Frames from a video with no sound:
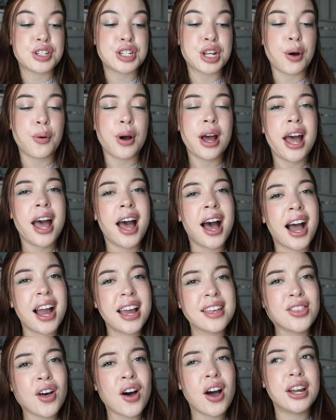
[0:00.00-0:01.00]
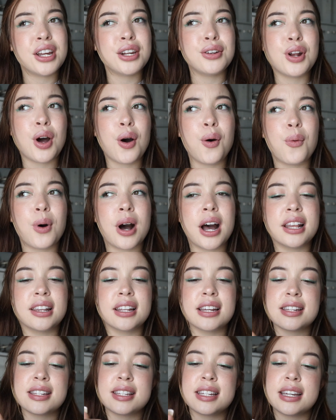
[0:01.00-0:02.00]
So I thought, you know what,
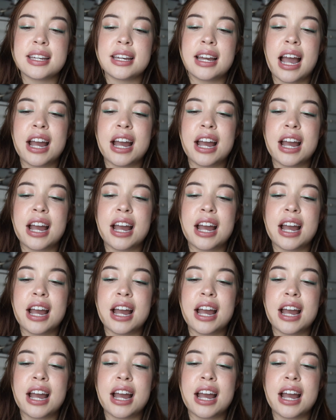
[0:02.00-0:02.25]
Lindsay,